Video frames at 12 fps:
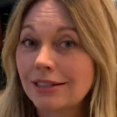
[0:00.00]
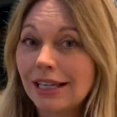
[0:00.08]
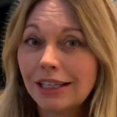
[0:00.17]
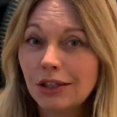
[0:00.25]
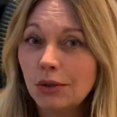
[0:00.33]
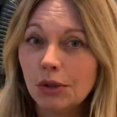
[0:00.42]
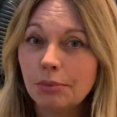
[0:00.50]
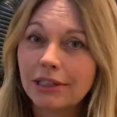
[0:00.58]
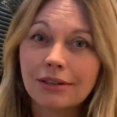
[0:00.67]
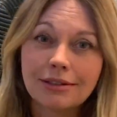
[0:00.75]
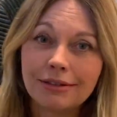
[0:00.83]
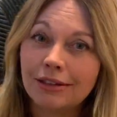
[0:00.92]
It's kind of cool
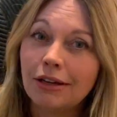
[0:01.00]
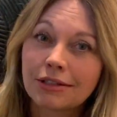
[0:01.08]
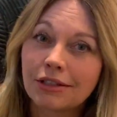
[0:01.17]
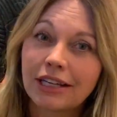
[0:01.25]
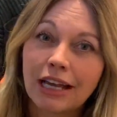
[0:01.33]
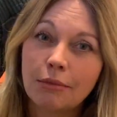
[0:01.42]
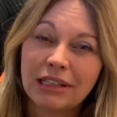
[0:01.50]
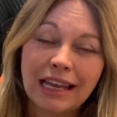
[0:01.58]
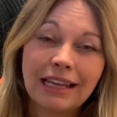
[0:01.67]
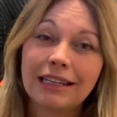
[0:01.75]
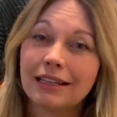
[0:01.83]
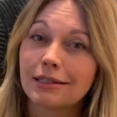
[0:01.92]
because you know it's gonna come in
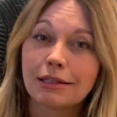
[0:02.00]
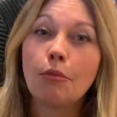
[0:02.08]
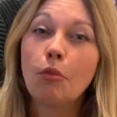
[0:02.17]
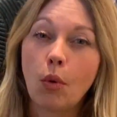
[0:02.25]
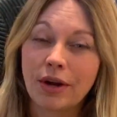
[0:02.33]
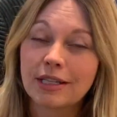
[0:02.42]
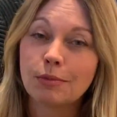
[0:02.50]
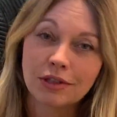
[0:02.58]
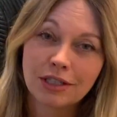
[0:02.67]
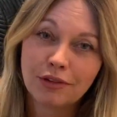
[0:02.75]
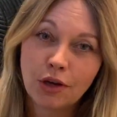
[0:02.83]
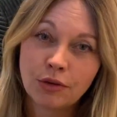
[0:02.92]
handy at some point,
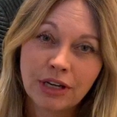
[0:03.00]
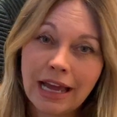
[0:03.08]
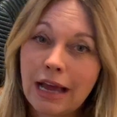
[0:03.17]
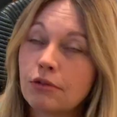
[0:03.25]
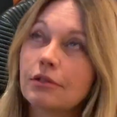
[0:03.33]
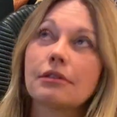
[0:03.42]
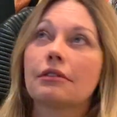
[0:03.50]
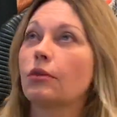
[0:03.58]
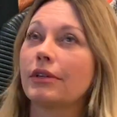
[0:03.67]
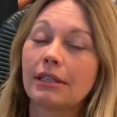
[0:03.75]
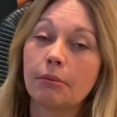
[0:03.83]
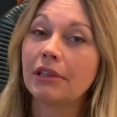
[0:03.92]
especially if you own a house. It's
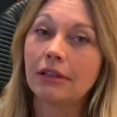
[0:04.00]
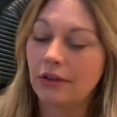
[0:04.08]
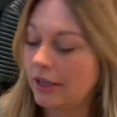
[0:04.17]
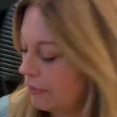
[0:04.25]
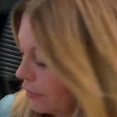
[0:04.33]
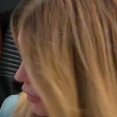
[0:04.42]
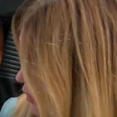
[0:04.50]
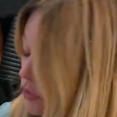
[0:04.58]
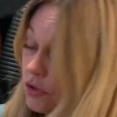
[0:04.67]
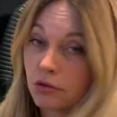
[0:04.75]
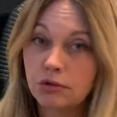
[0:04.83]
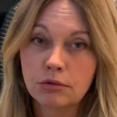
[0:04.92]
always something you have to
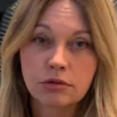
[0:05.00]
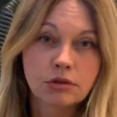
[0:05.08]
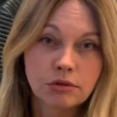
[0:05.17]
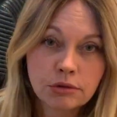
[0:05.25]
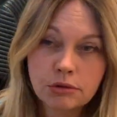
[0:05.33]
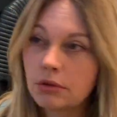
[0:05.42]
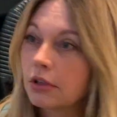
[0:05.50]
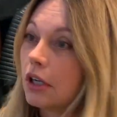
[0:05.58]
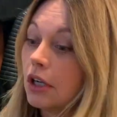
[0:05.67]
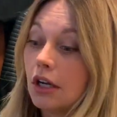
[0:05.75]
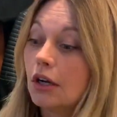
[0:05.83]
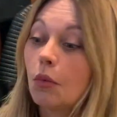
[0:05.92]
unscrew or screw or
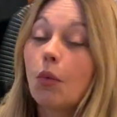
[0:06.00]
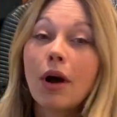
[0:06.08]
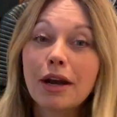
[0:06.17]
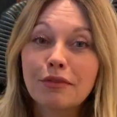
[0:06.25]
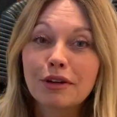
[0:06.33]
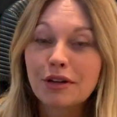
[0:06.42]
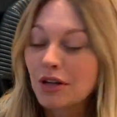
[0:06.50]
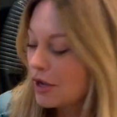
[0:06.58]
whatever.